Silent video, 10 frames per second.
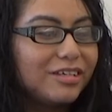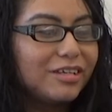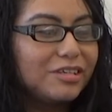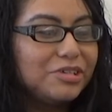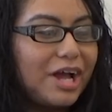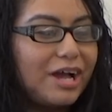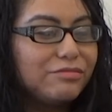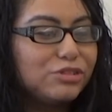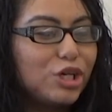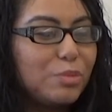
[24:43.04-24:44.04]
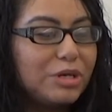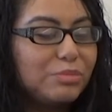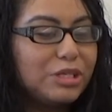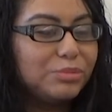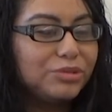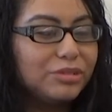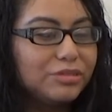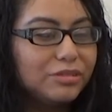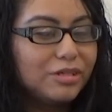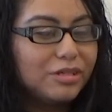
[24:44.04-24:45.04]
you have so many
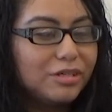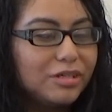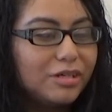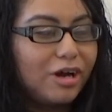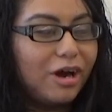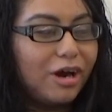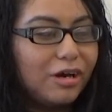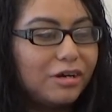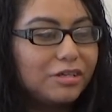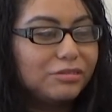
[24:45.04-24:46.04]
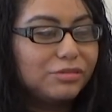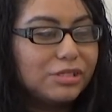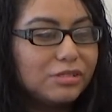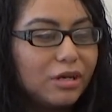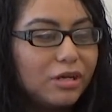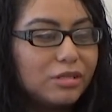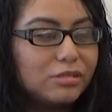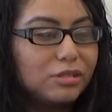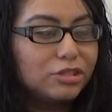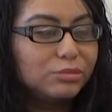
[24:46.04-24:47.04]
people arguing on
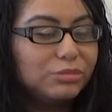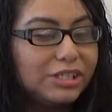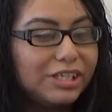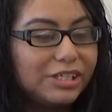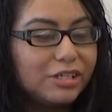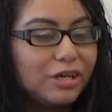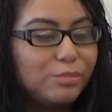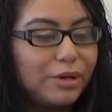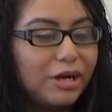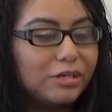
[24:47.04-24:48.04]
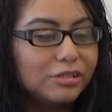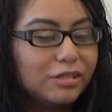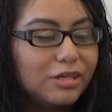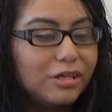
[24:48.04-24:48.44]
social media about